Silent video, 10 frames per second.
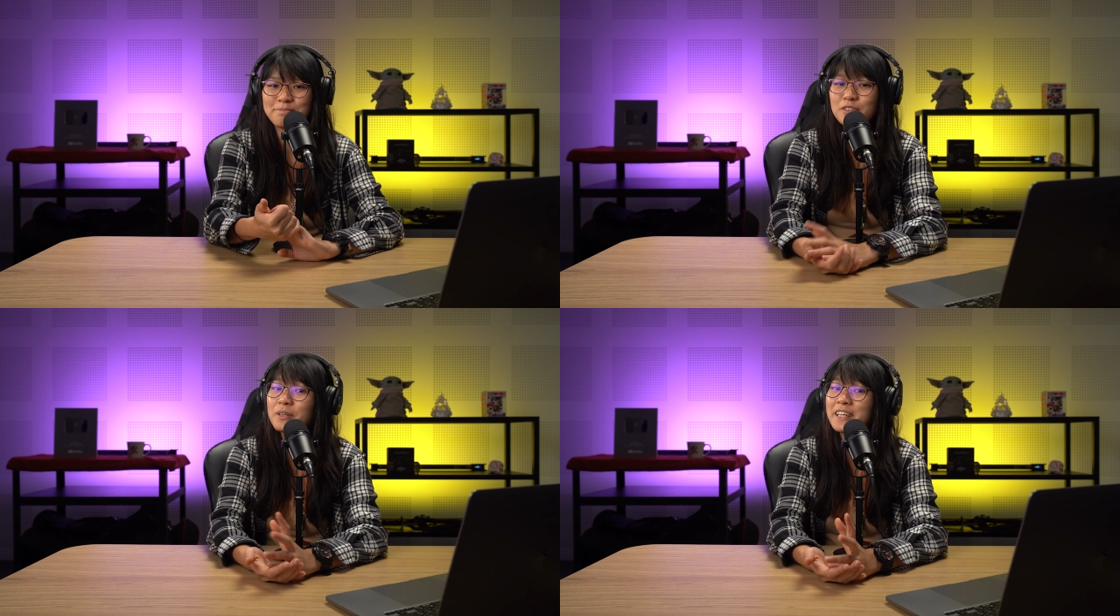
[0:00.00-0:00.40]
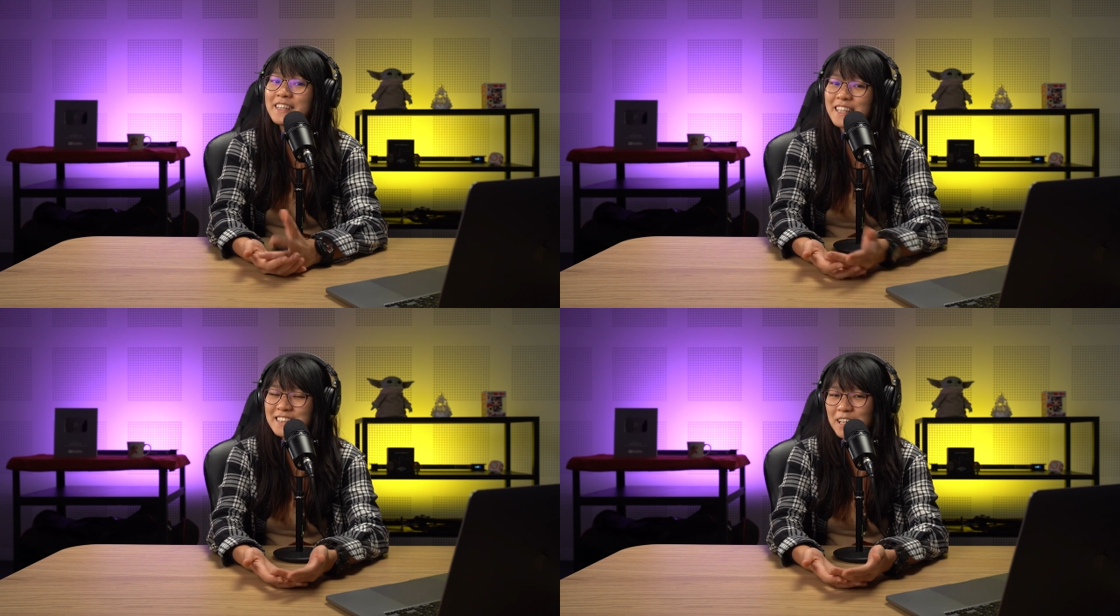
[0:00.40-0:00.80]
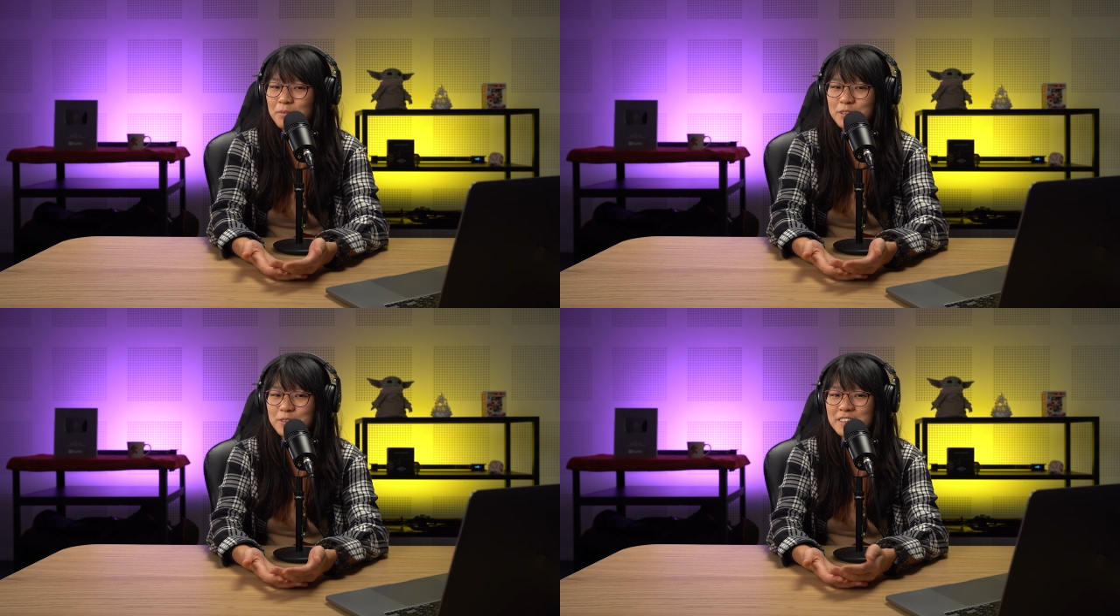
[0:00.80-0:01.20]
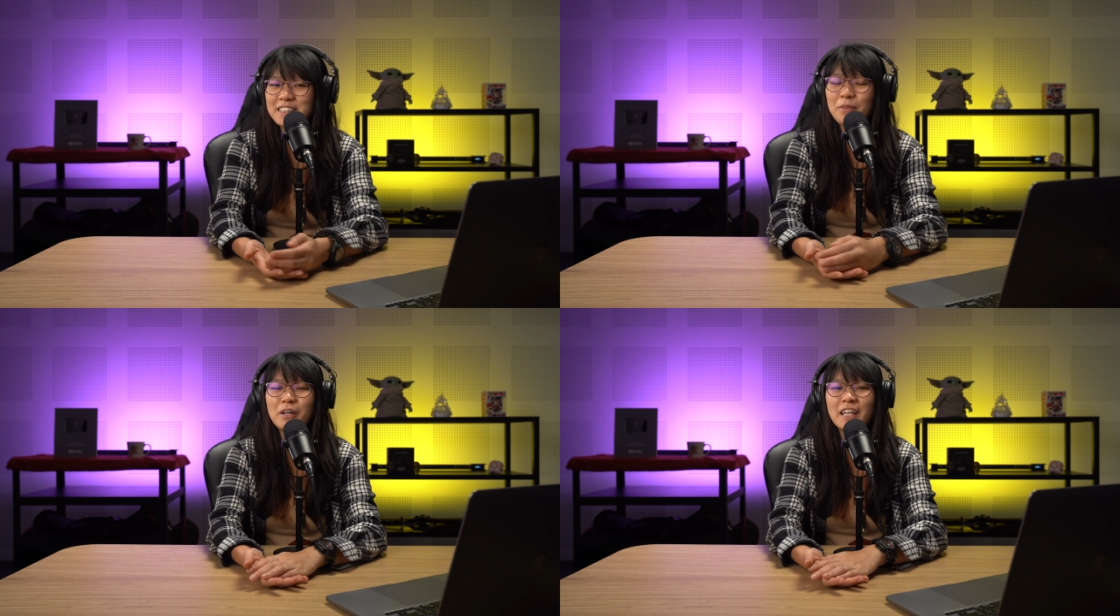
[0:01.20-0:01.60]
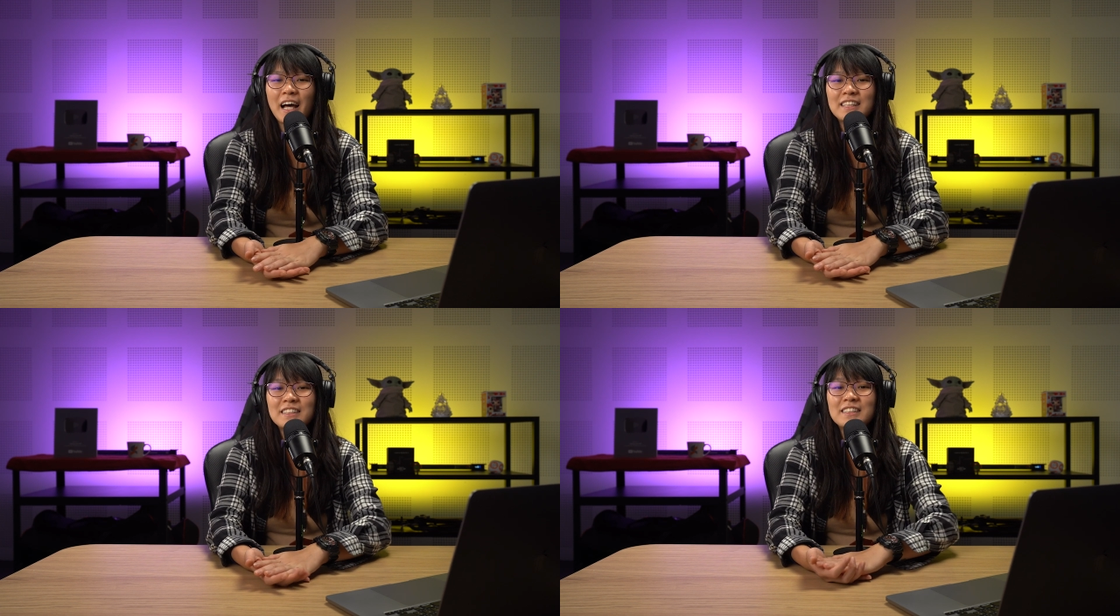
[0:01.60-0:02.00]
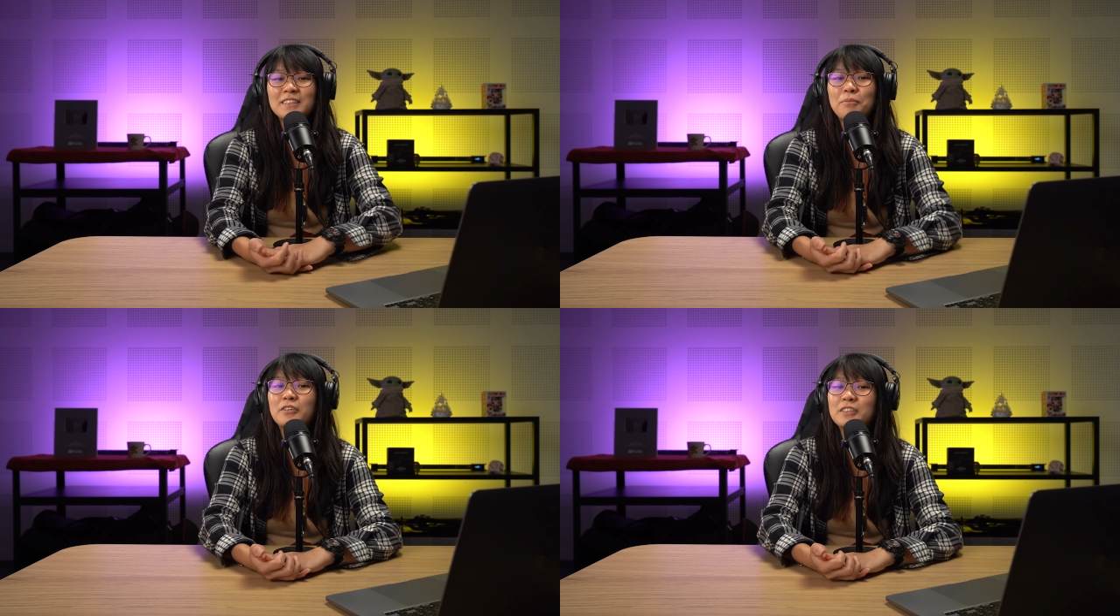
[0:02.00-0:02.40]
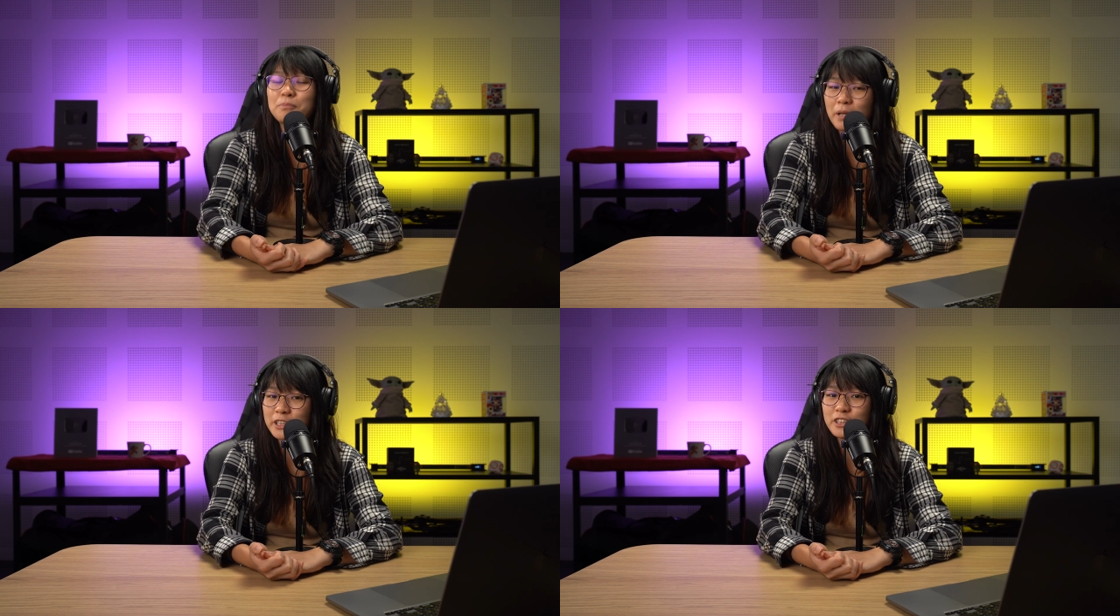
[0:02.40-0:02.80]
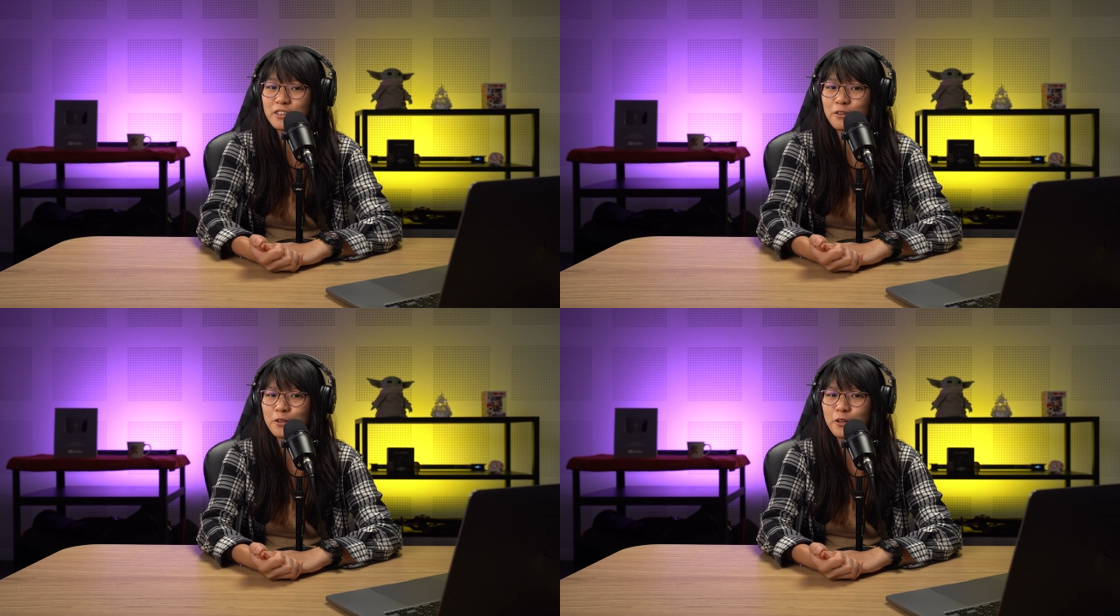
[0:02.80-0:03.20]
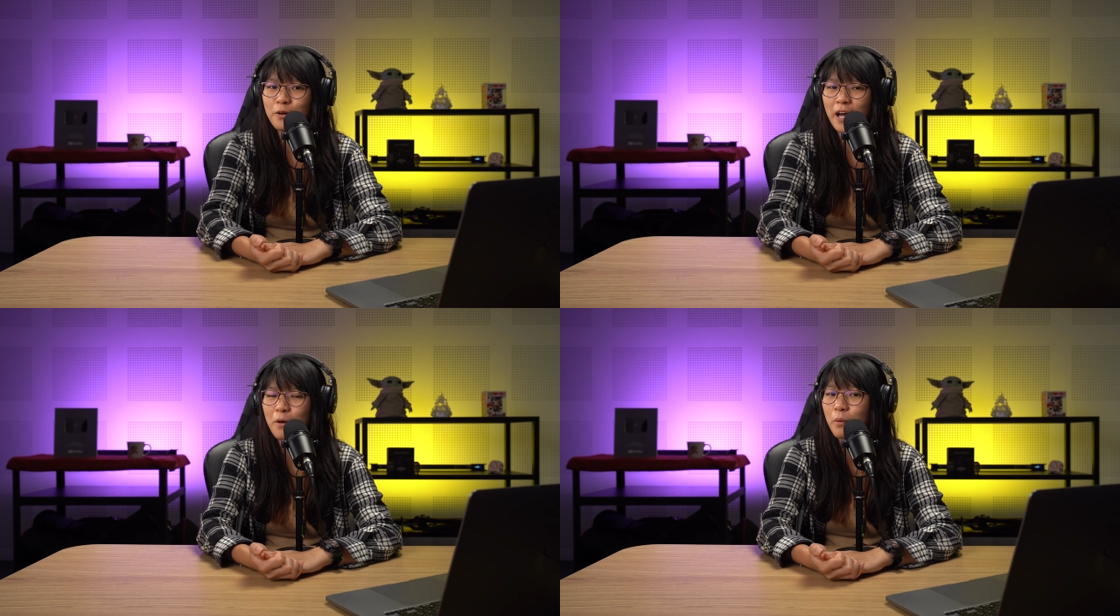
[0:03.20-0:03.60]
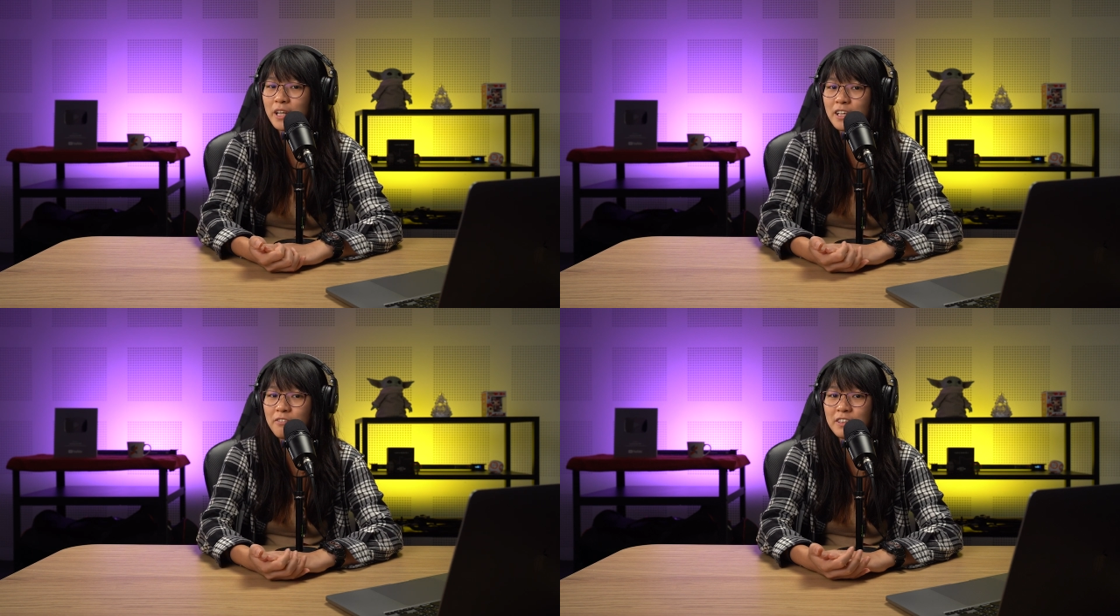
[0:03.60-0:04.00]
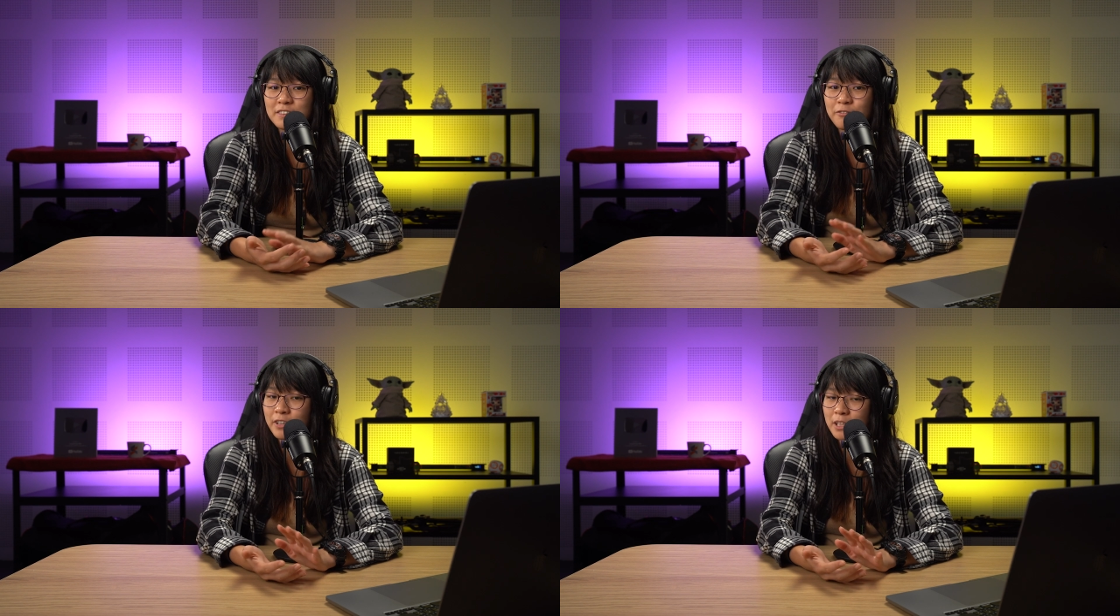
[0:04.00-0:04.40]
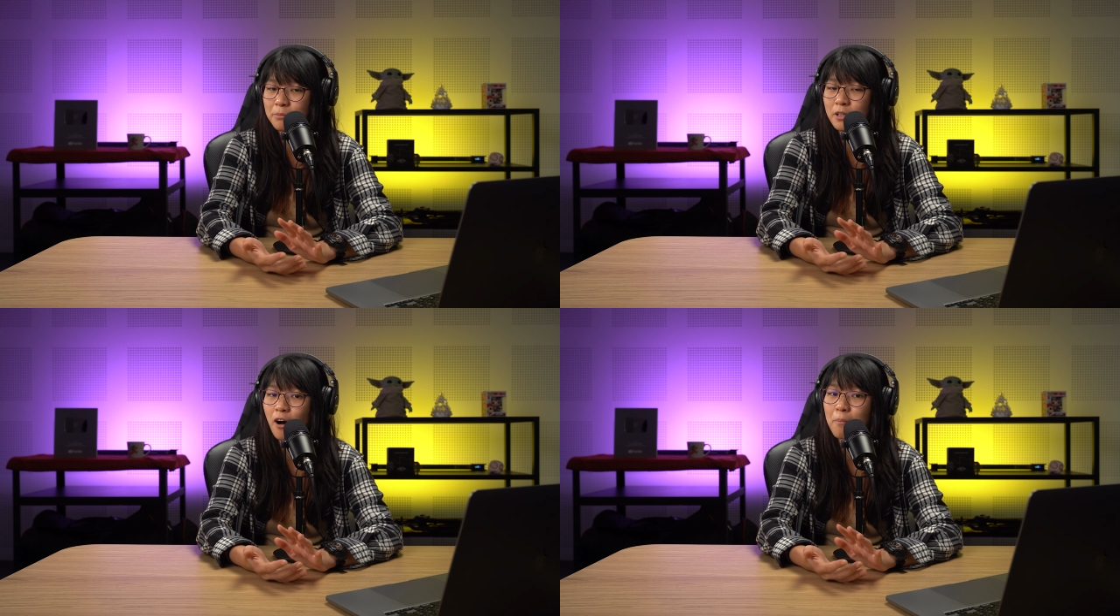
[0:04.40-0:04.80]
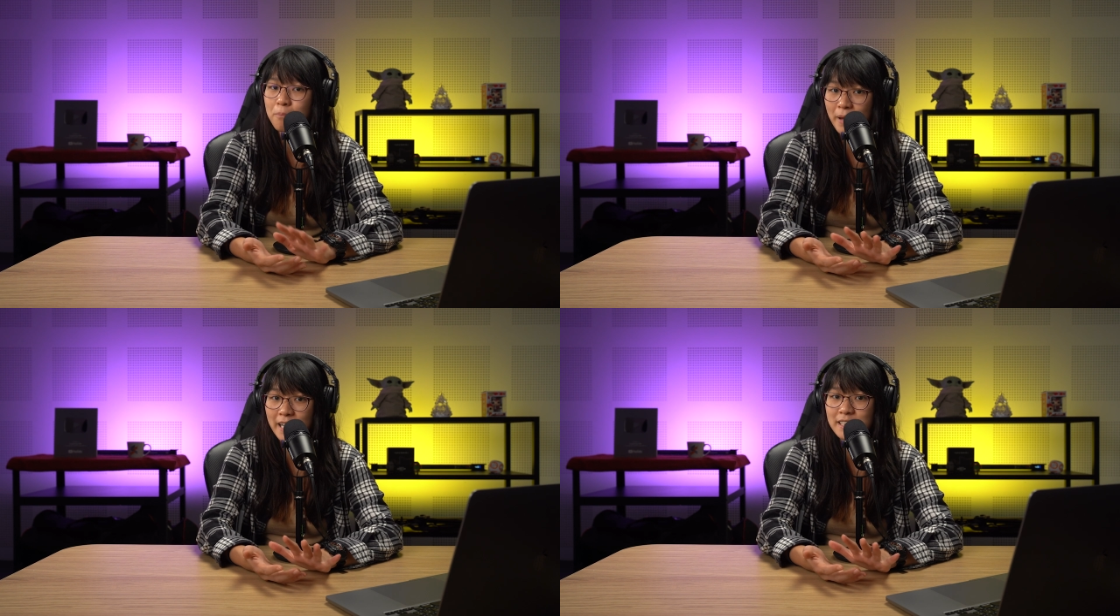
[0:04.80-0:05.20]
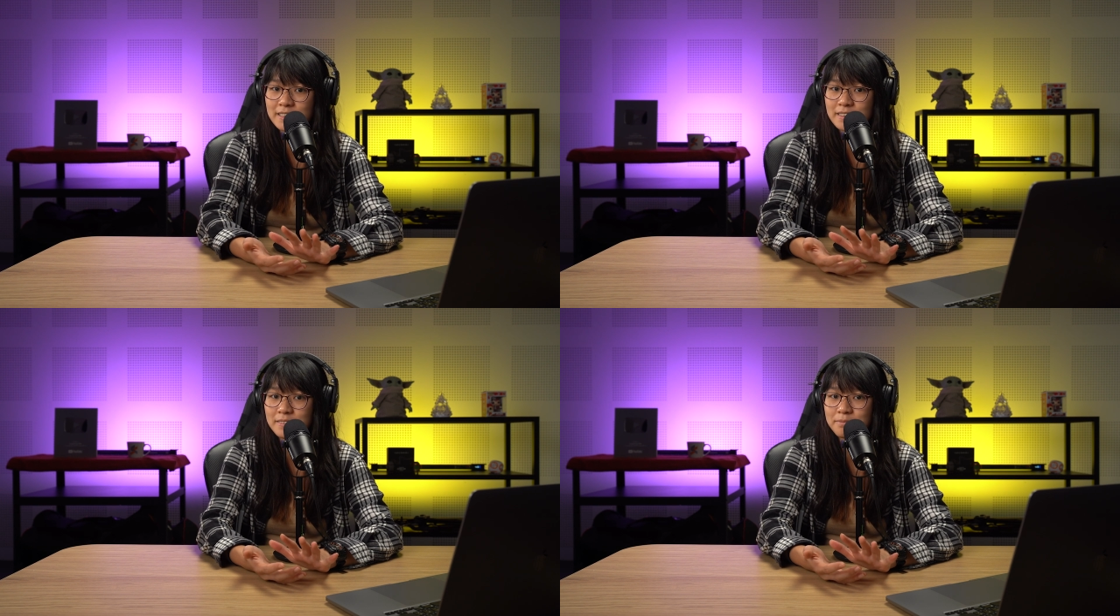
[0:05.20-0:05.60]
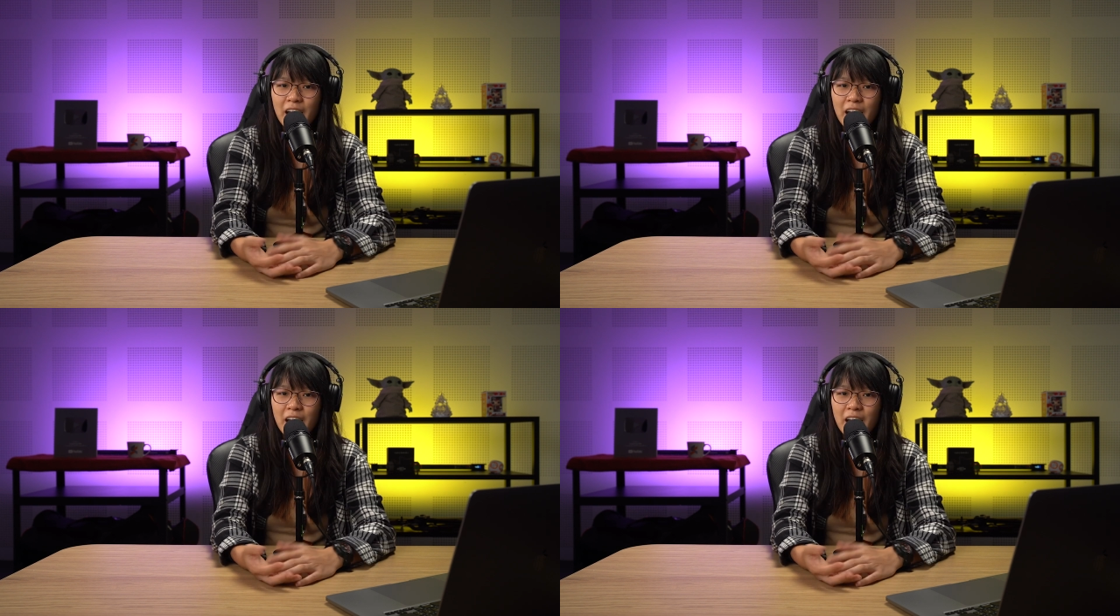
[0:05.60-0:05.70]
So in this episode, someone asked us about spatial audio and whether if it's available on Macs.